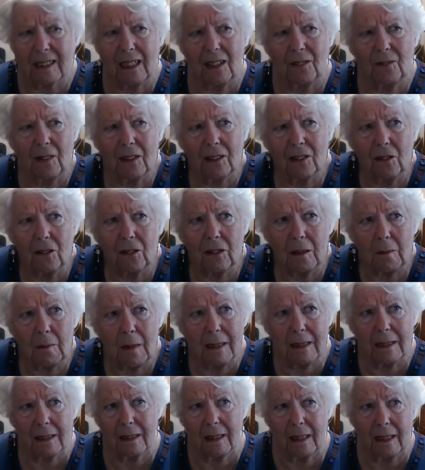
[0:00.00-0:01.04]
If I got the
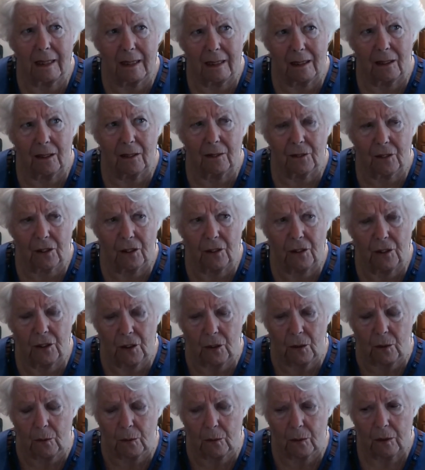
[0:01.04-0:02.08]
message in the
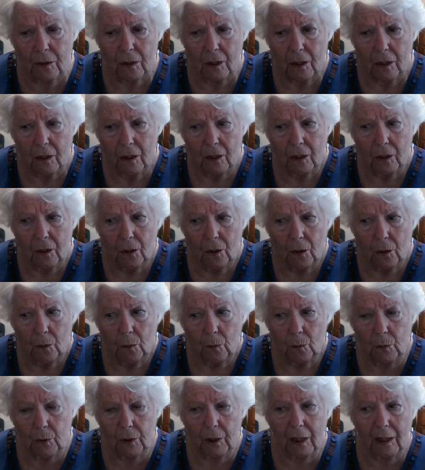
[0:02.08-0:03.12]
afternoon,
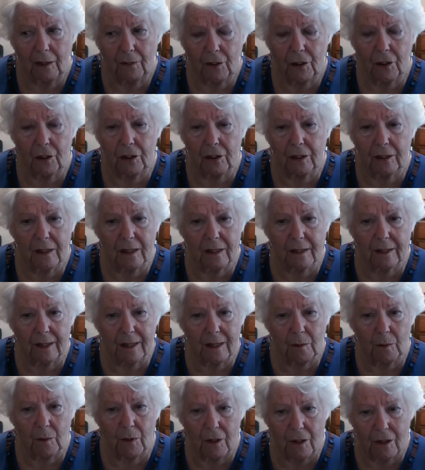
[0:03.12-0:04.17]
would I have heard the
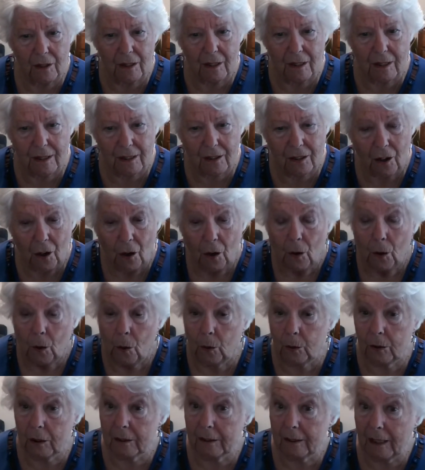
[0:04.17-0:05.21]
same words?
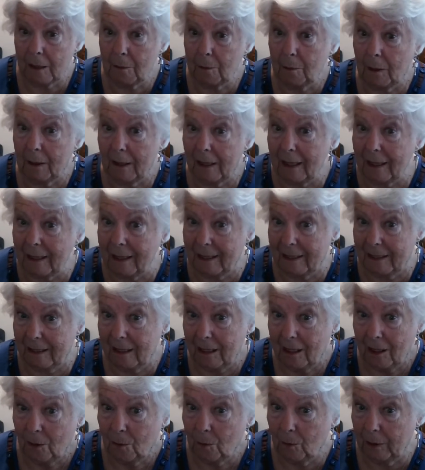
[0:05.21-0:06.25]
Or did they plan it
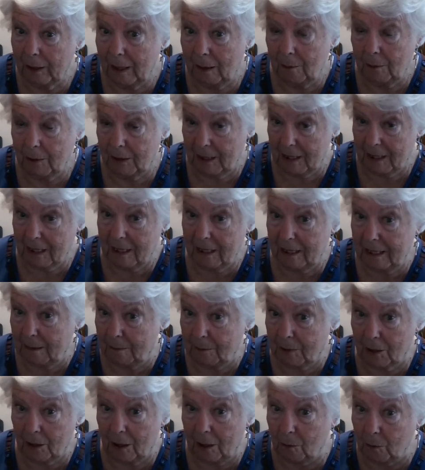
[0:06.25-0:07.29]
when I was asleep
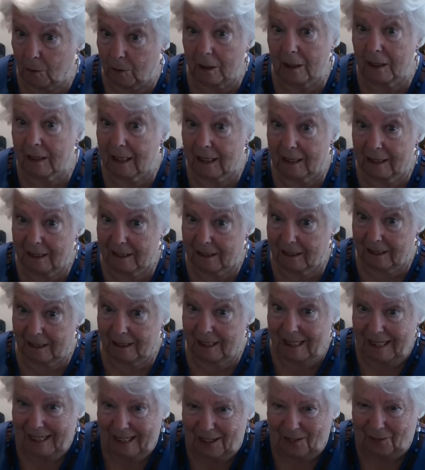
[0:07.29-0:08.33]
so I wouldn't get it till
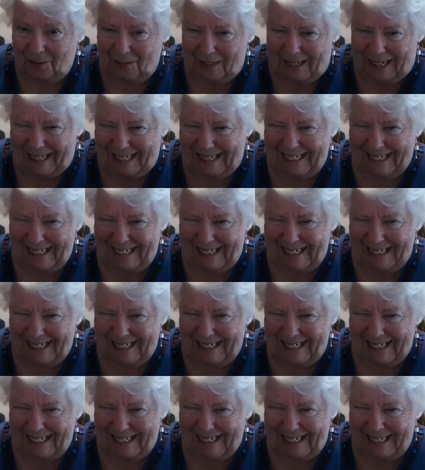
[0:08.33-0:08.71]
the evening?